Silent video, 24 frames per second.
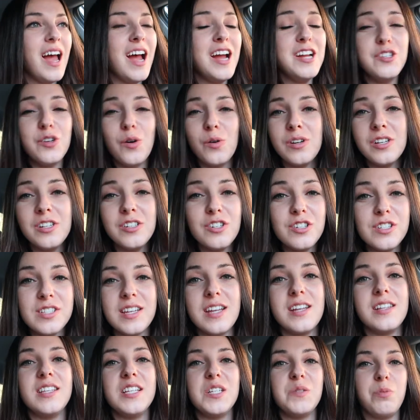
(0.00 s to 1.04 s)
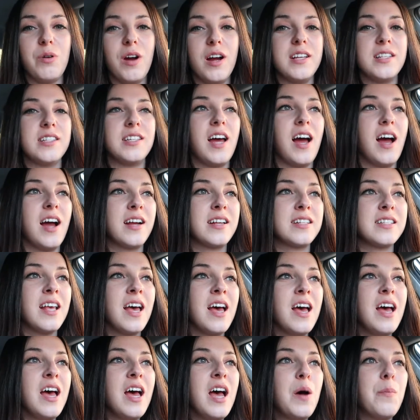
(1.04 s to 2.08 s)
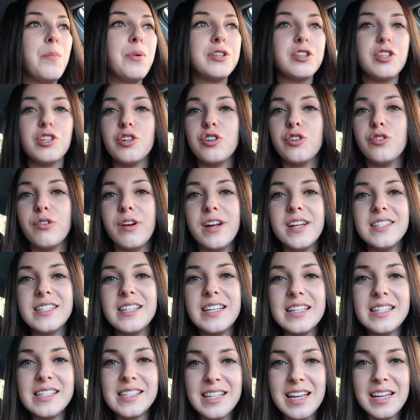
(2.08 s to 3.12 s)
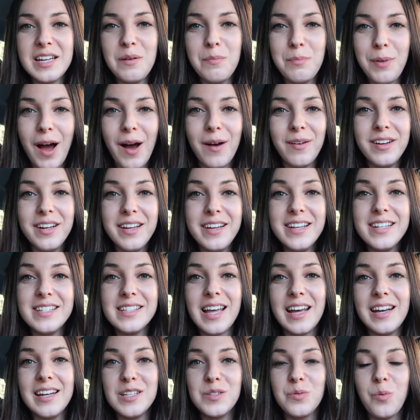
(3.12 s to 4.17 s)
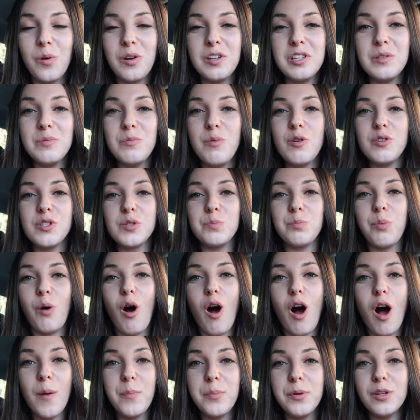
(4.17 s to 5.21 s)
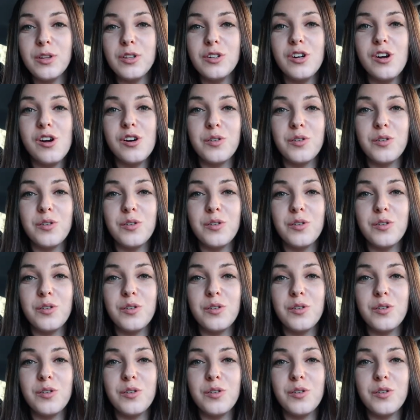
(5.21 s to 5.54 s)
I don't understand these price tags, but the craziest thing about it is that it's one of the most popular